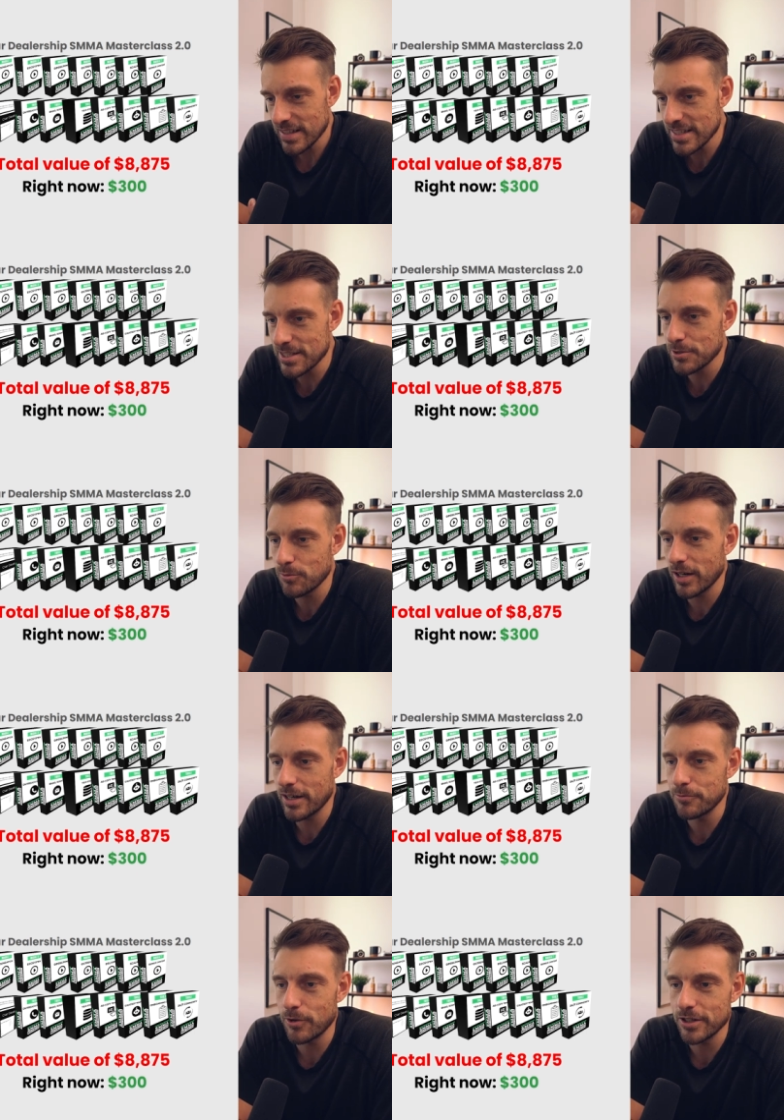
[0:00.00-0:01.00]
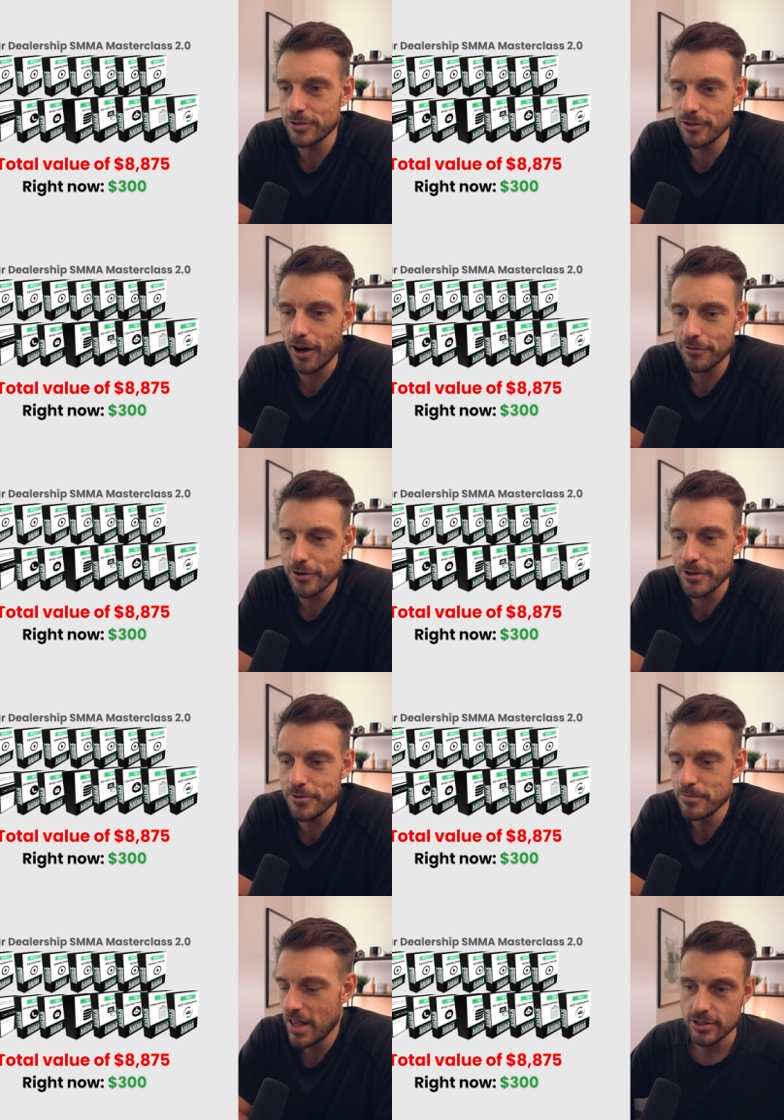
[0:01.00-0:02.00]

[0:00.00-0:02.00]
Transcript: this is what I wanted to offer you